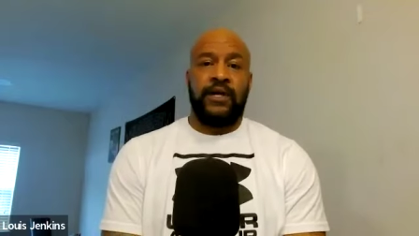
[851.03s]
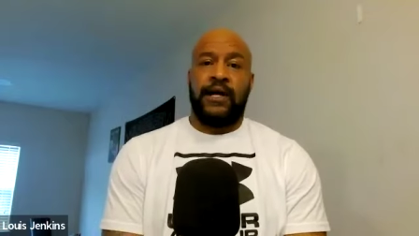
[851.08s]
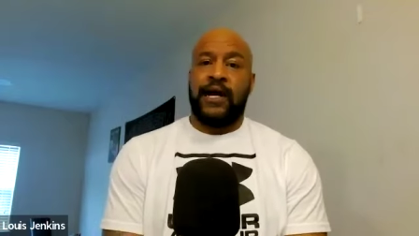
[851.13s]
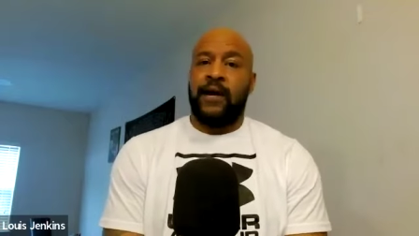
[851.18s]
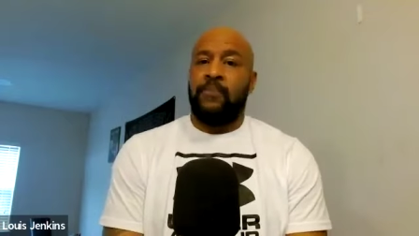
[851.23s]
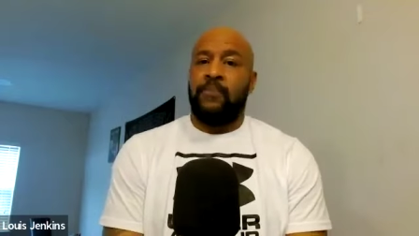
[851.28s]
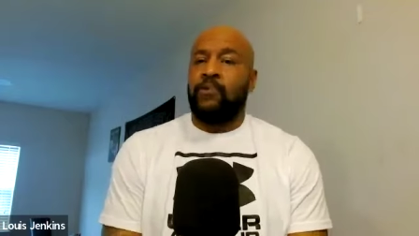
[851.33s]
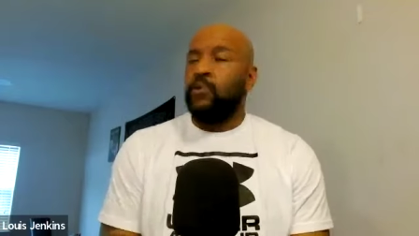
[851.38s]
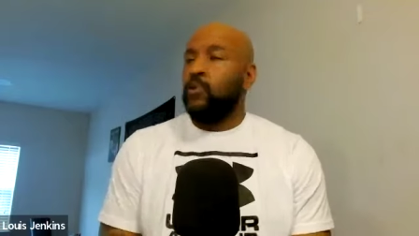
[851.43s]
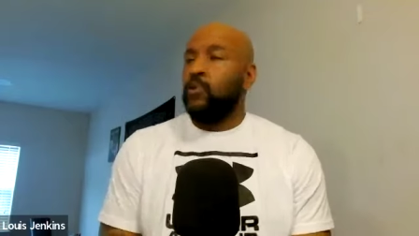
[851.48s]

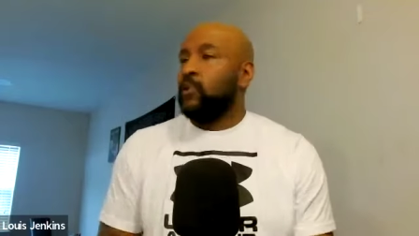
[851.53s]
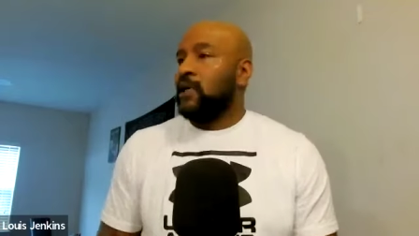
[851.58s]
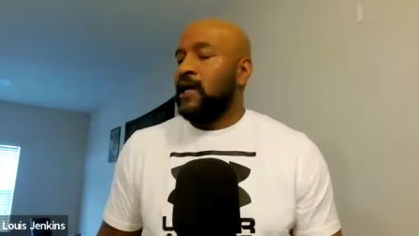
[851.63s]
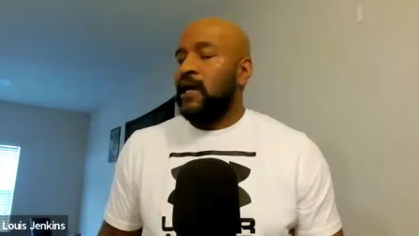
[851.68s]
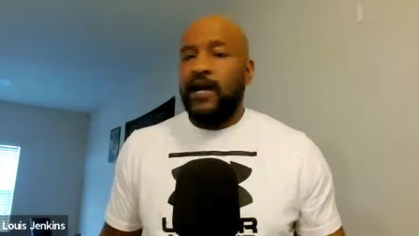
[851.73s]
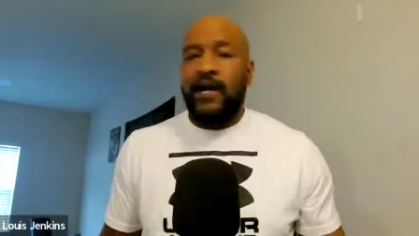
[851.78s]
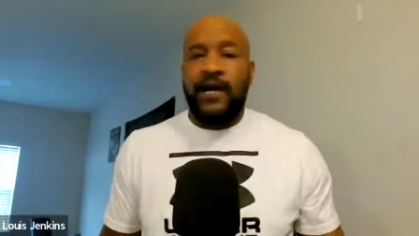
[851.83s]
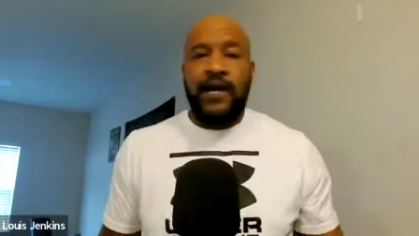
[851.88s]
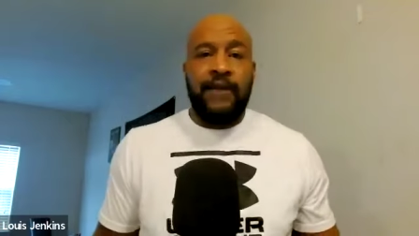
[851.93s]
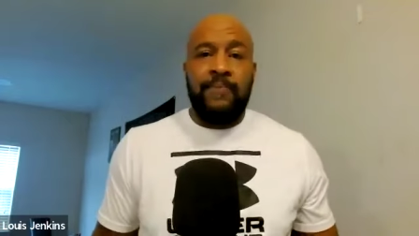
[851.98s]
I'm going to
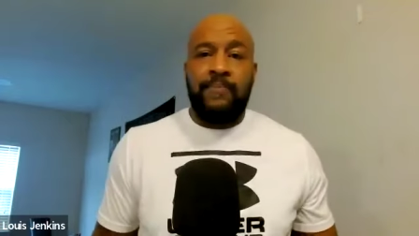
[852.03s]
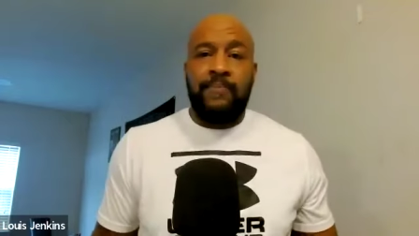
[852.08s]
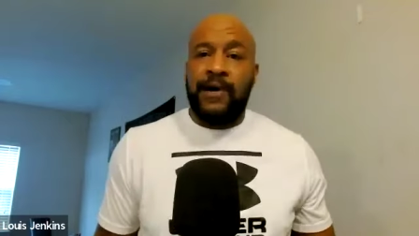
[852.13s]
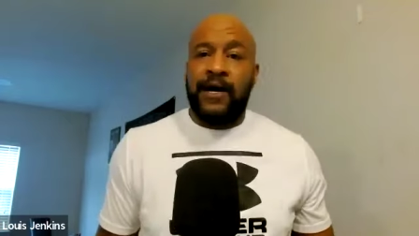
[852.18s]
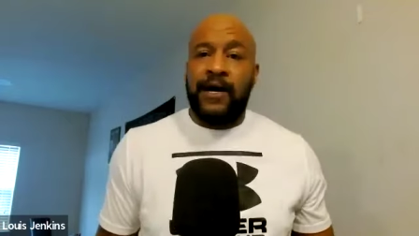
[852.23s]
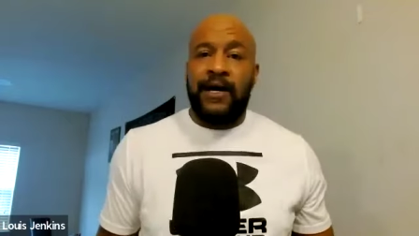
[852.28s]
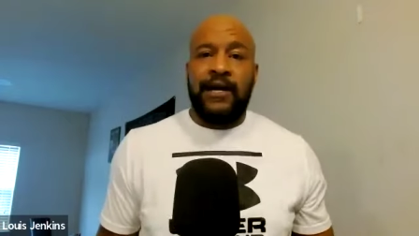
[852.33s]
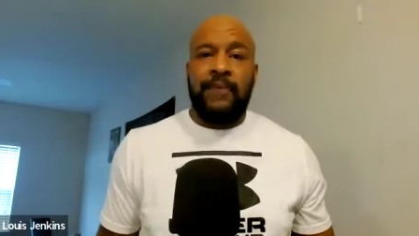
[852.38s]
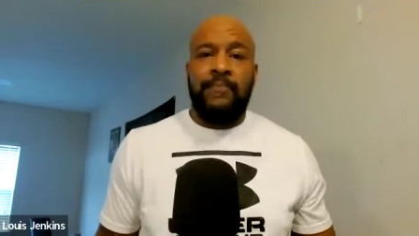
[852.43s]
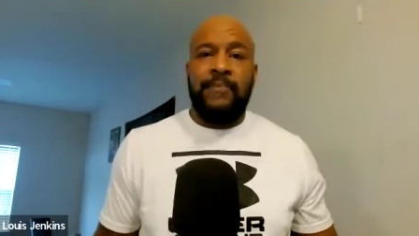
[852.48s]

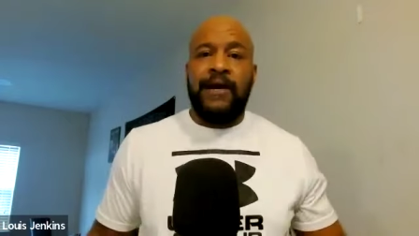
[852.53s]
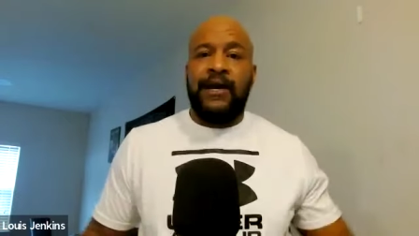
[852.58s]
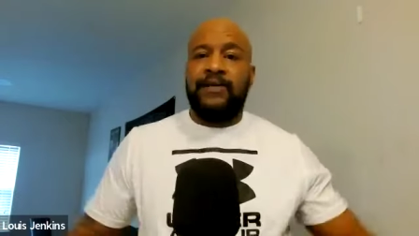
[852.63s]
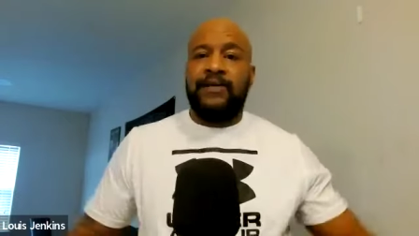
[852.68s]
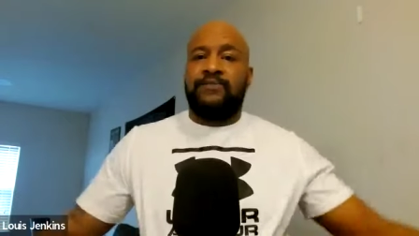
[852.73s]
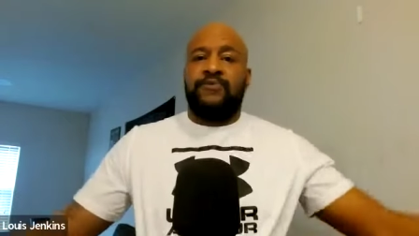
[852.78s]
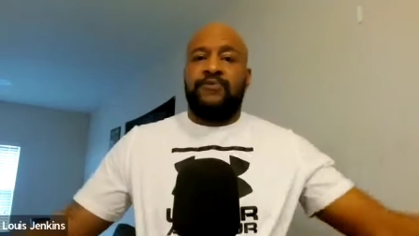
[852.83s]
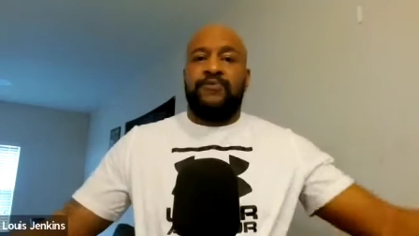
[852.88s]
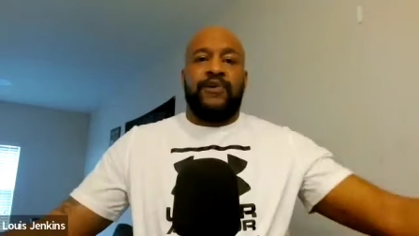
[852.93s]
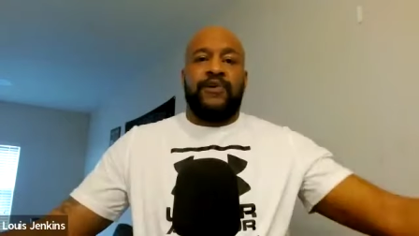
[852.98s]
everybody. I'm
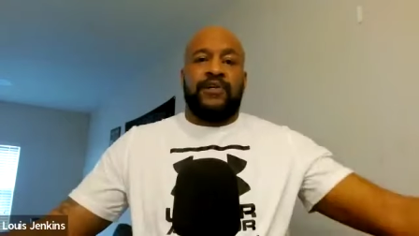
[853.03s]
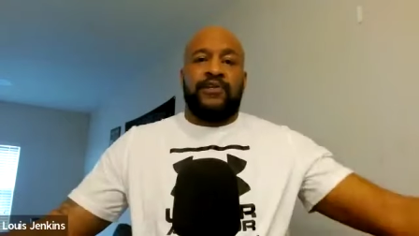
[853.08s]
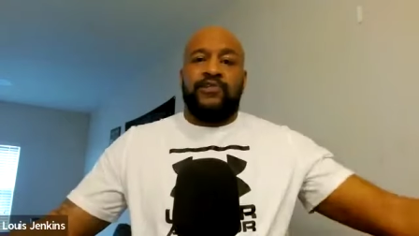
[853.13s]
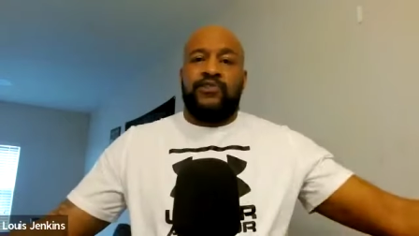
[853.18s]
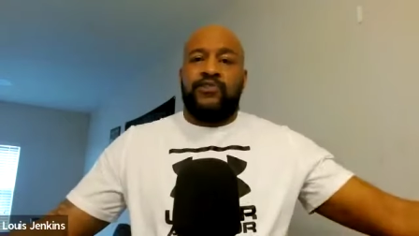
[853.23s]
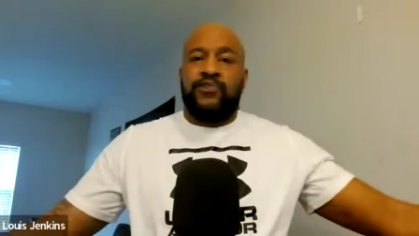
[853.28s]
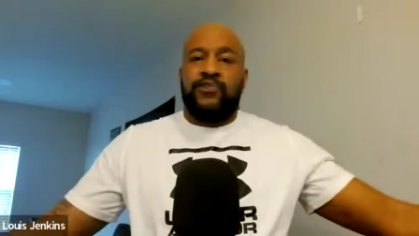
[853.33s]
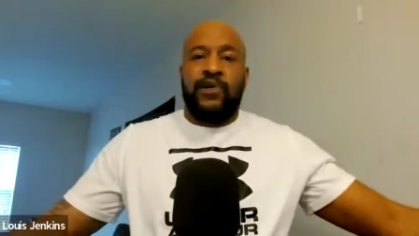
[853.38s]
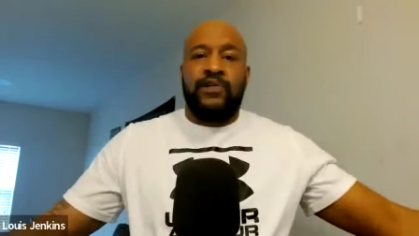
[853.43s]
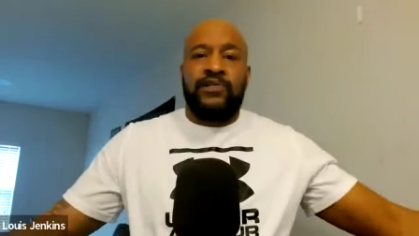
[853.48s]
asking fucking
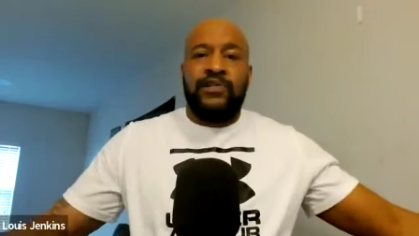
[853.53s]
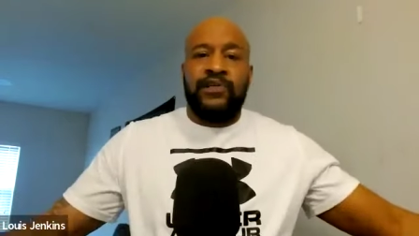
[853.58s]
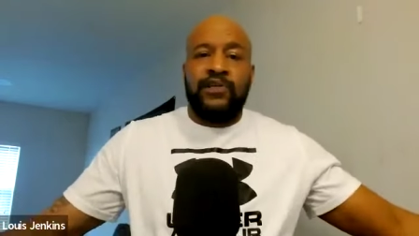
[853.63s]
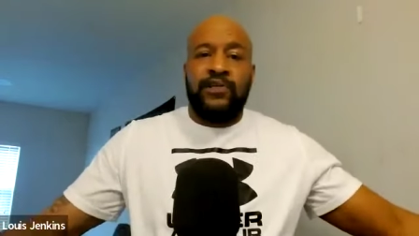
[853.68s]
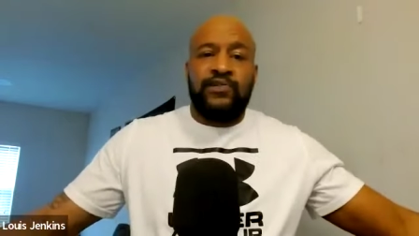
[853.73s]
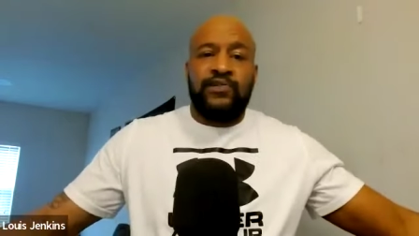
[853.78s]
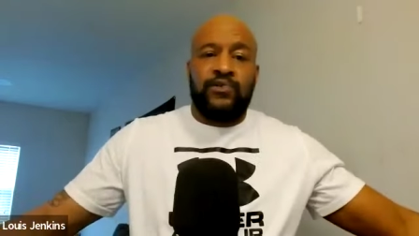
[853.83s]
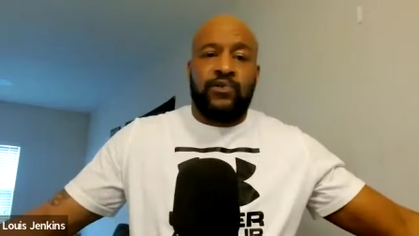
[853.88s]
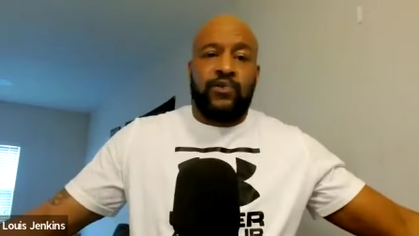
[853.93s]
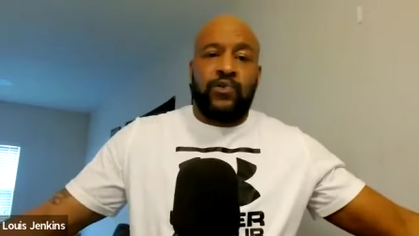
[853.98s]
drug
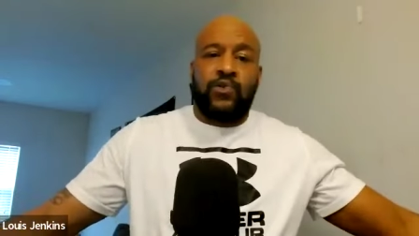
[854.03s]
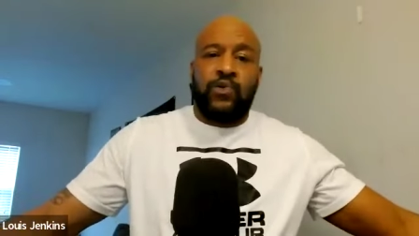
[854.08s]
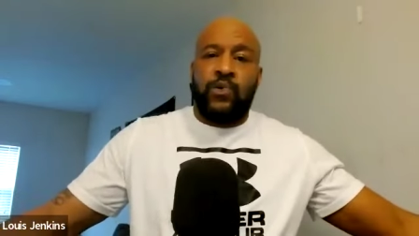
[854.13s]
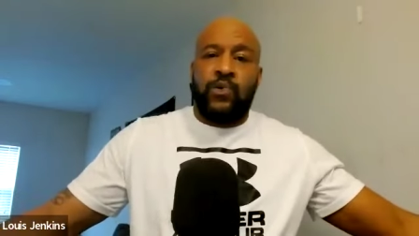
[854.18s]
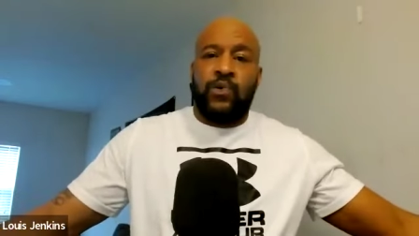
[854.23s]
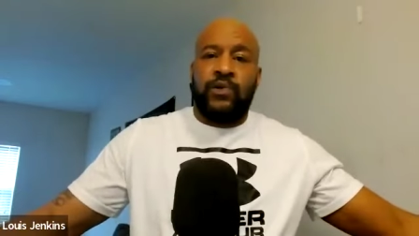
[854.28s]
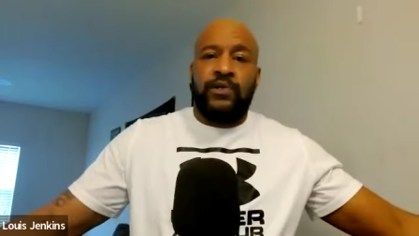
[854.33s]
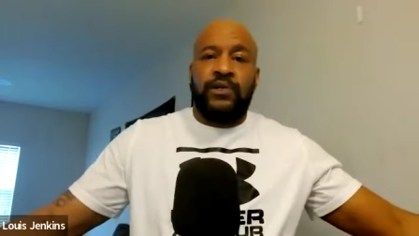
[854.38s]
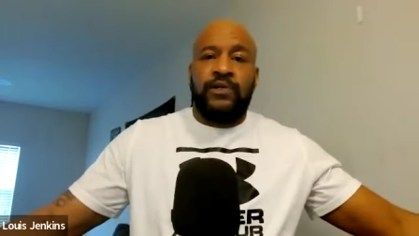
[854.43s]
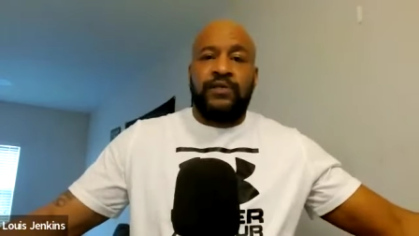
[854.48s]
dealers in the
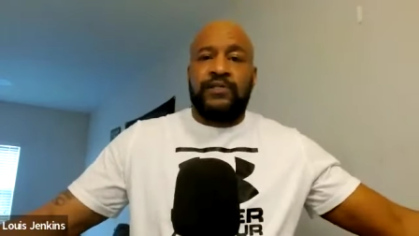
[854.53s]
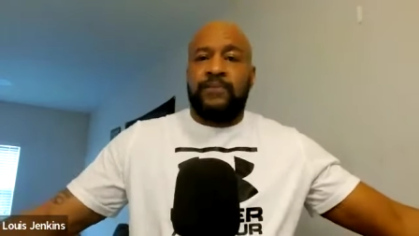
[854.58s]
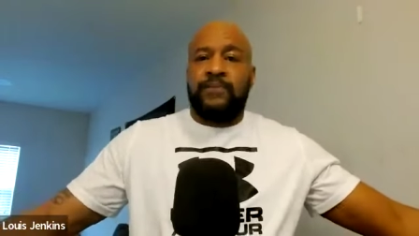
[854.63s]
corners.